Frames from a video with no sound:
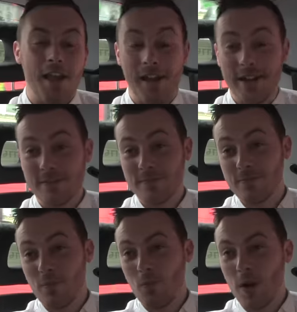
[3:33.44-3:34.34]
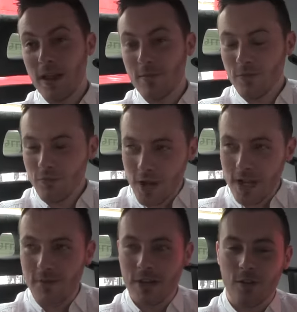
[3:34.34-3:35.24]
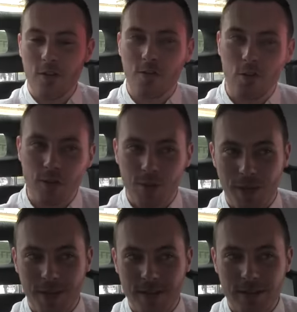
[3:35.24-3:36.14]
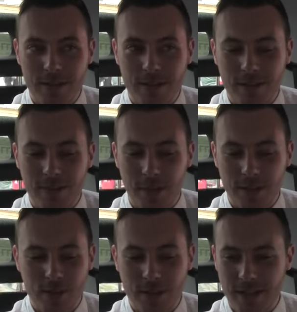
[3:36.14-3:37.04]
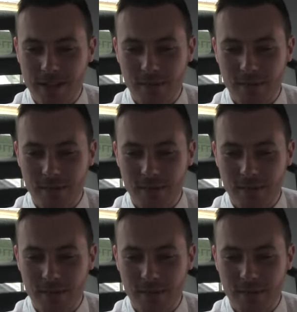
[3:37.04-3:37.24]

Well, I'm really looking forward to playing the venue tonight.